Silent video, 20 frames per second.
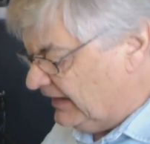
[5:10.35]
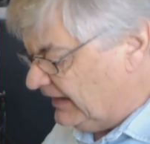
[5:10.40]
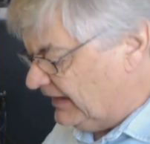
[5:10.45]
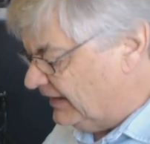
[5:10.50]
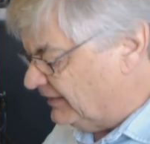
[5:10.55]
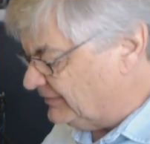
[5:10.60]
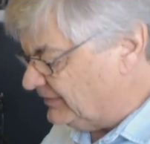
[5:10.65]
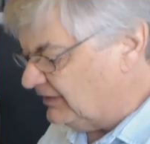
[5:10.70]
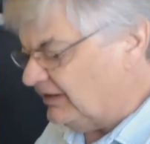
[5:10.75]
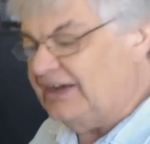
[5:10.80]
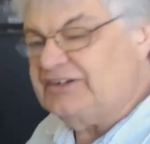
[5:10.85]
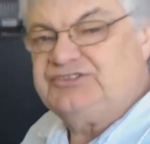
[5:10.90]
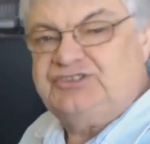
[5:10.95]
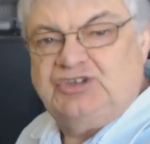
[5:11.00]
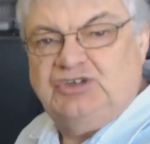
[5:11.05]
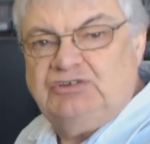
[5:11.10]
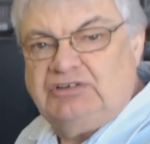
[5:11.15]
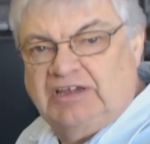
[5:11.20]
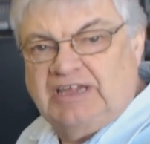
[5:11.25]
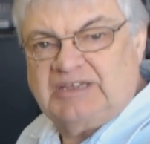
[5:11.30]
I
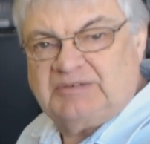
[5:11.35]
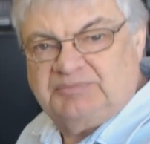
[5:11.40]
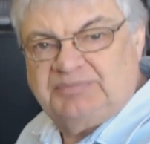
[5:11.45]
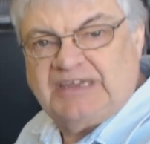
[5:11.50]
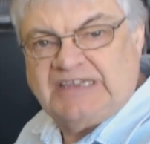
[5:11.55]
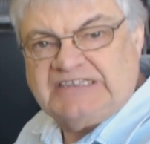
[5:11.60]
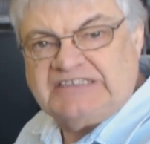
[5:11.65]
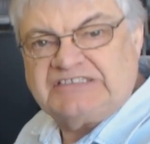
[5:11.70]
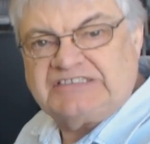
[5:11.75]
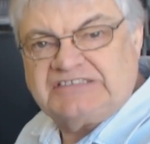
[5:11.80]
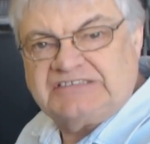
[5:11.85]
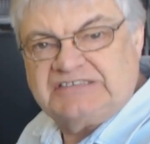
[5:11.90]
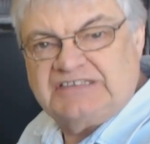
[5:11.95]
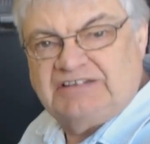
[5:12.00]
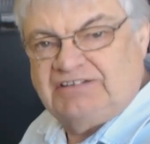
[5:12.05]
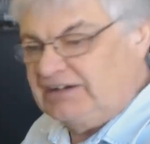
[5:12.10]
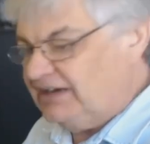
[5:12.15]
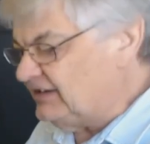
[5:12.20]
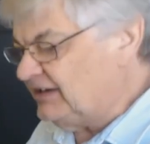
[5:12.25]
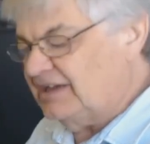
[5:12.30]
do like bass,
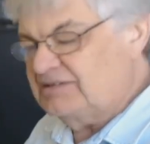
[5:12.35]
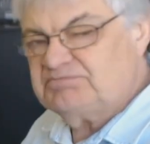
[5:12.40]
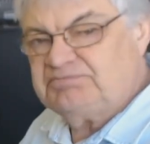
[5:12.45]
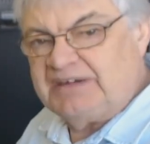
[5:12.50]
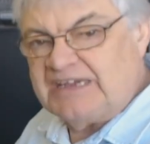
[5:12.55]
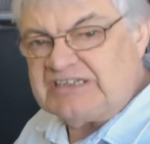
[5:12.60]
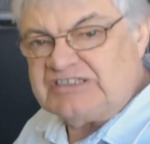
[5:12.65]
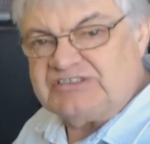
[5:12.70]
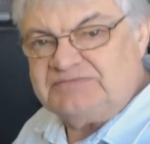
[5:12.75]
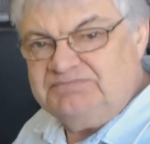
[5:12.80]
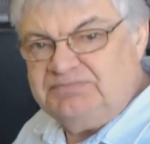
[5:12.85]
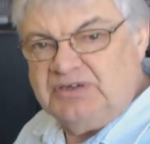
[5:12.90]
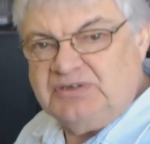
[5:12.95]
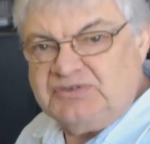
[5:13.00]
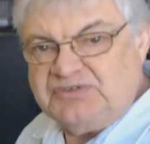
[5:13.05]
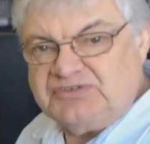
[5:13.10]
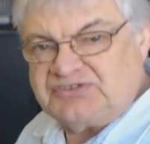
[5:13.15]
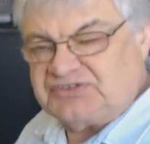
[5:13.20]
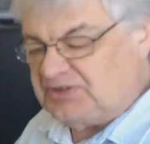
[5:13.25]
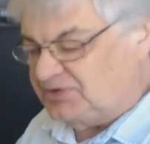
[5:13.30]
I like bass
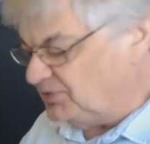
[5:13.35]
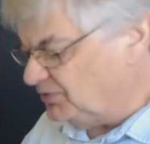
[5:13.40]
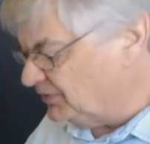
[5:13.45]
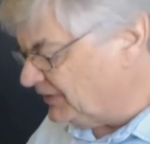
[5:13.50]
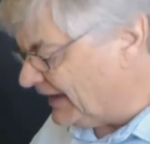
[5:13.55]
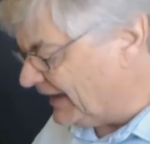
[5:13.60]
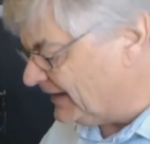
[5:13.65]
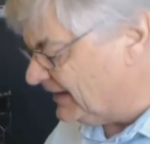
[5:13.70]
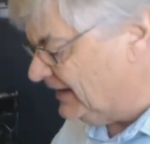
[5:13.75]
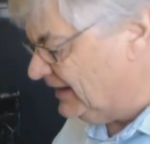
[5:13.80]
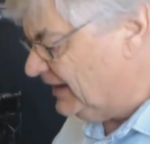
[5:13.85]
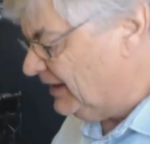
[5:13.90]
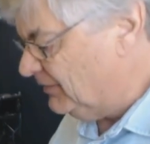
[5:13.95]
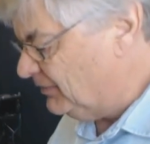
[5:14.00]
boost and all that.